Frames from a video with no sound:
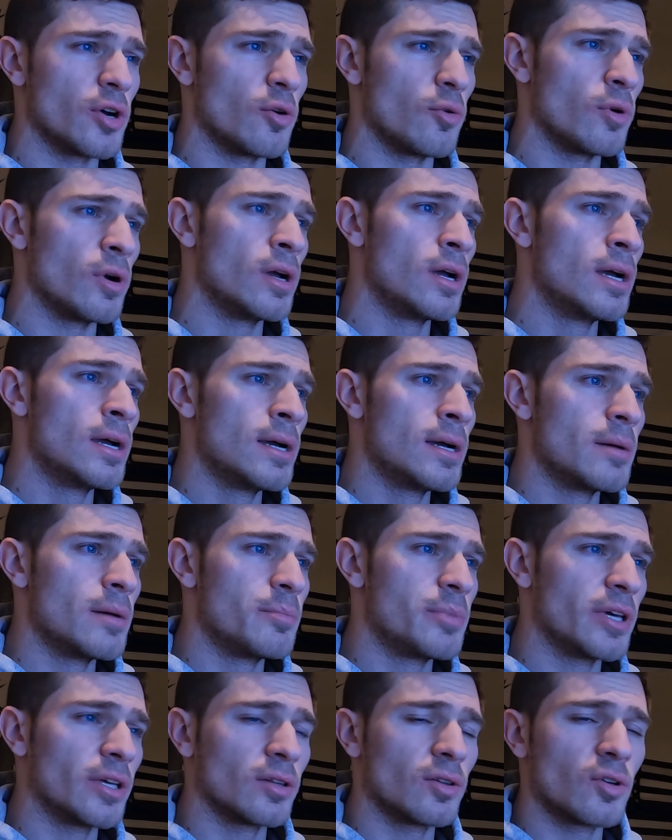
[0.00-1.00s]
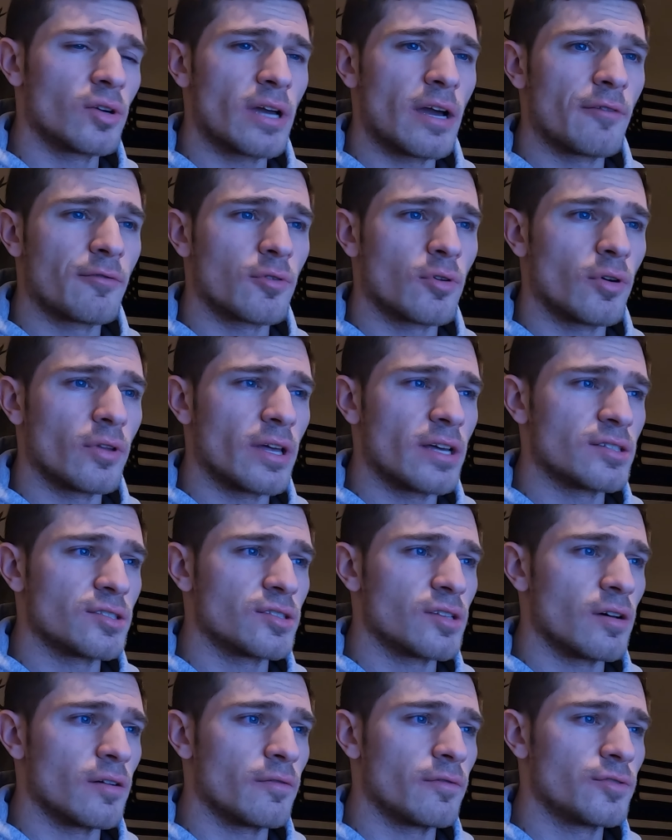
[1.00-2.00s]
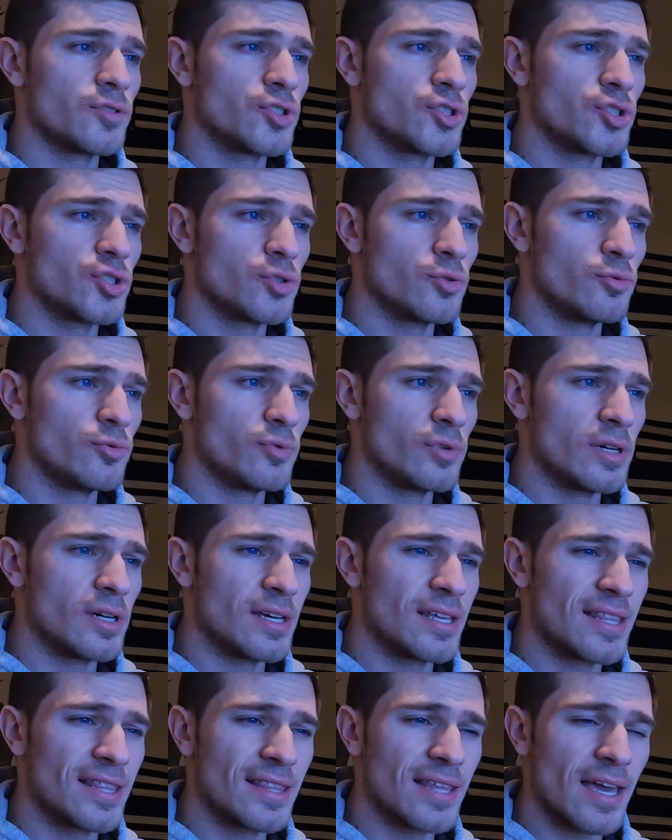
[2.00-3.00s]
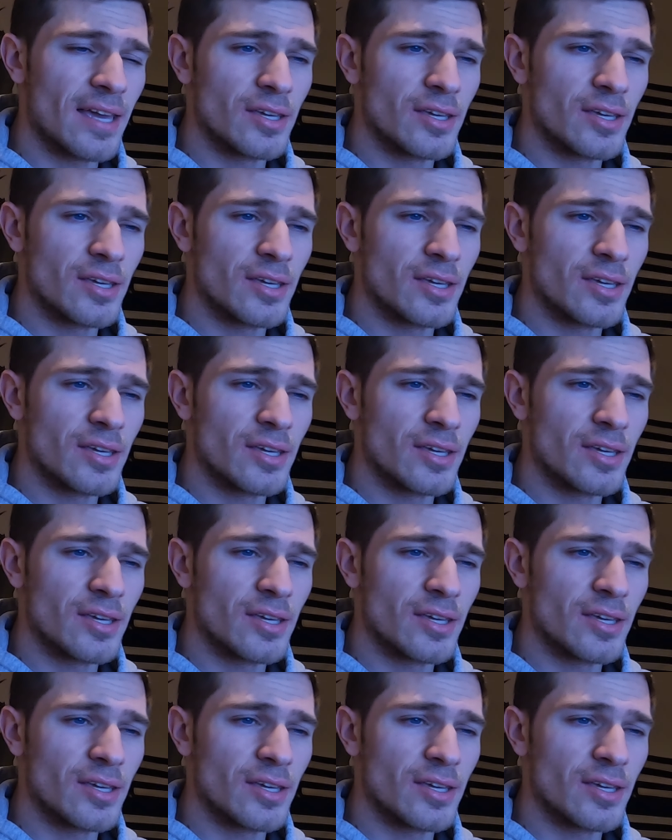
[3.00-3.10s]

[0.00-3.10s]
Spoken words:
So be on the lookout for all that stuff soon.